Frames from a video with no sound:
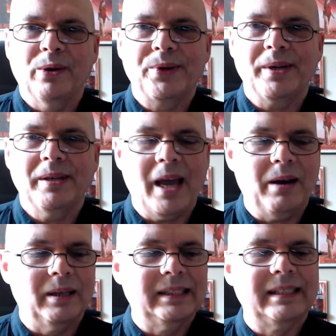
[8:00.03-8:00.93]
in those
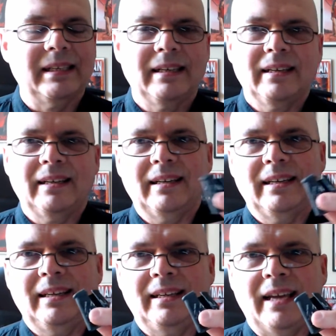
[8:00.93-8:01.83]
containers,
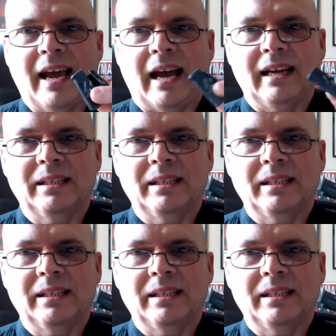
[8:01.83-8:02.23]
yeah,